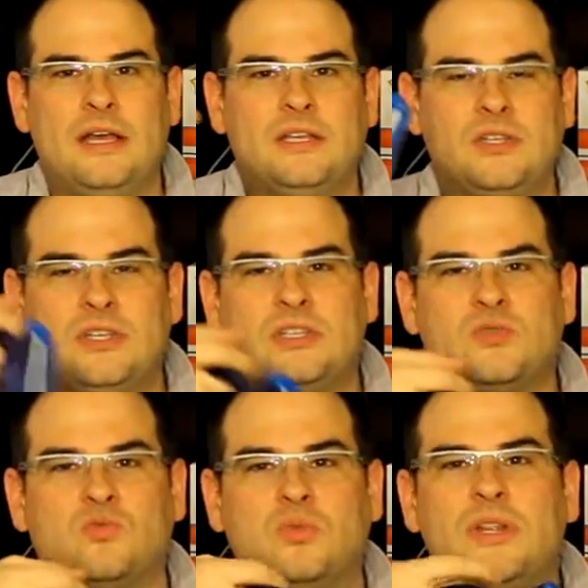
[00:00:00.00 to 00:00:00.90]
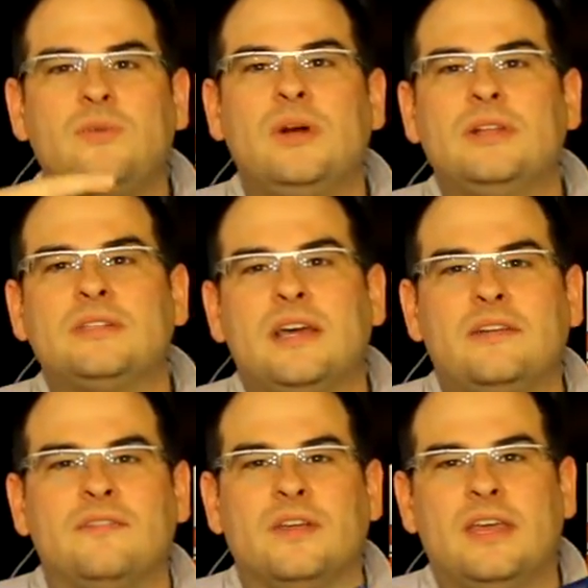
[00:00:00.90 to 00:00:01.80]
So this is really well
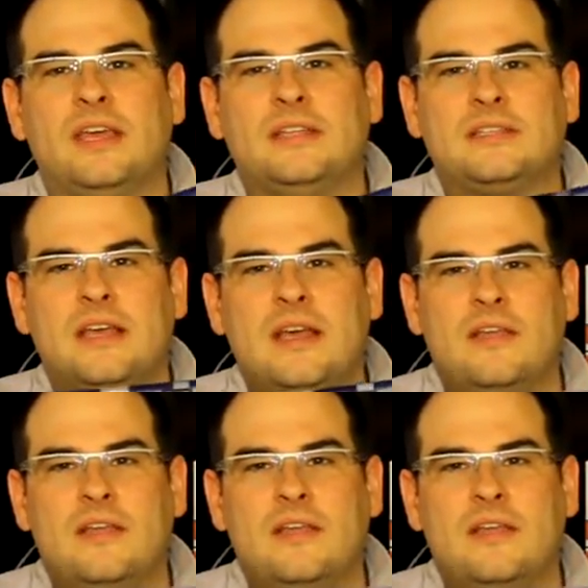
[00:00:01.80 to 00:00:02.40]
designed for kids.